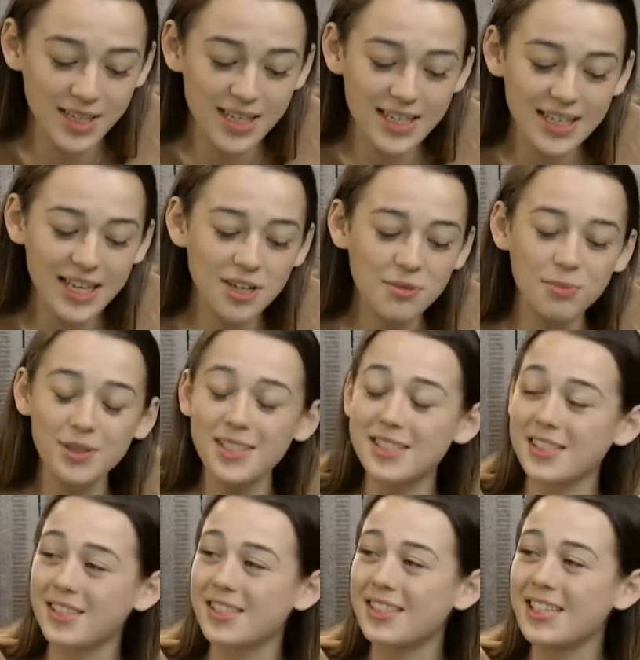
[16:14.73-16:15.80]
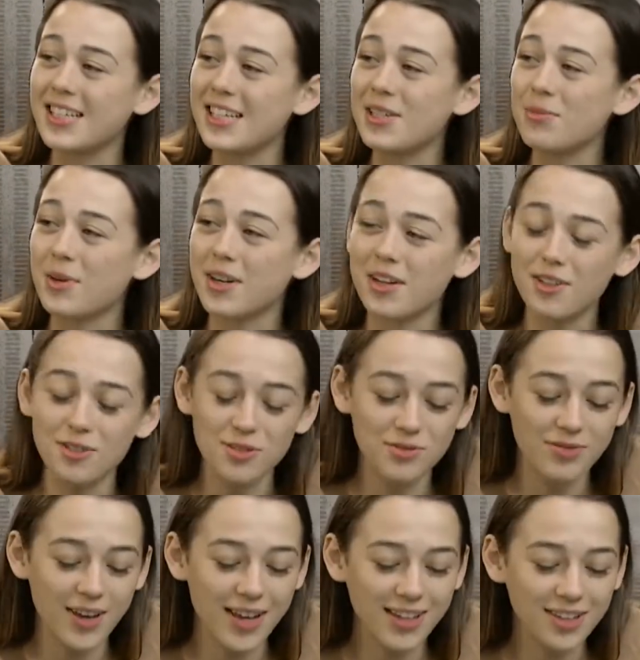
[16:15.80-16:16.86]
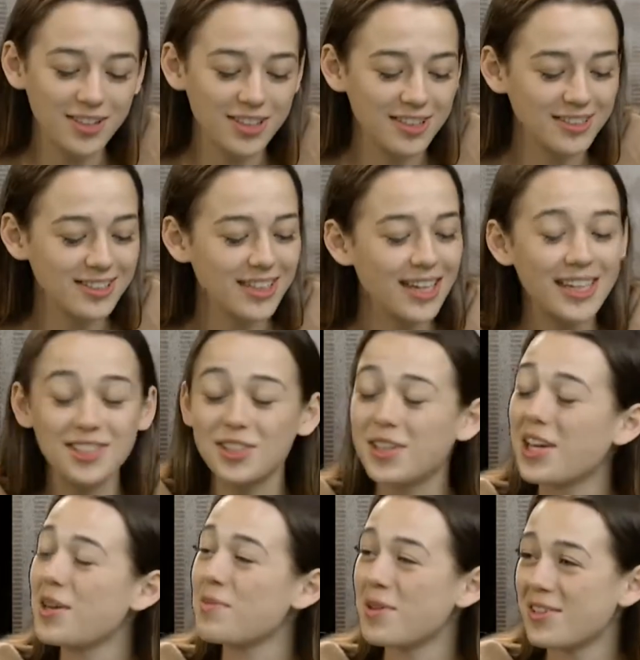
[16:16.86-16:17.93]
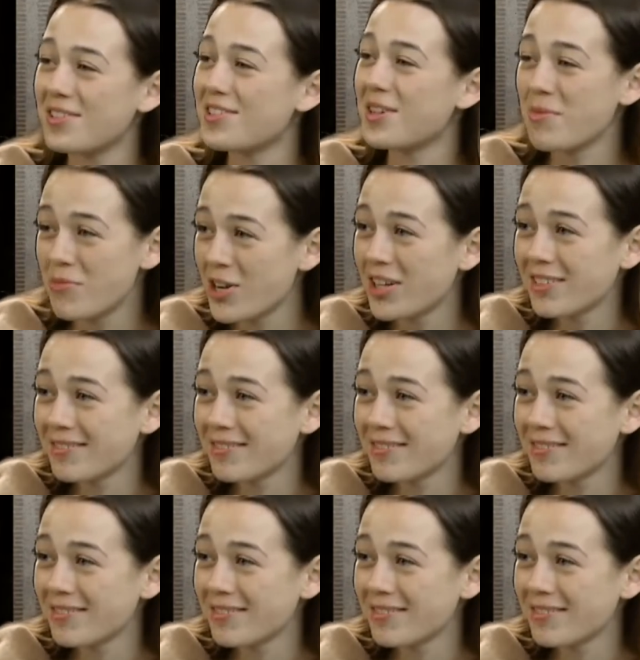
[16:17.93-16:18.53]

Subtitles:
Can you please succeed where others failed and educate me on the subject?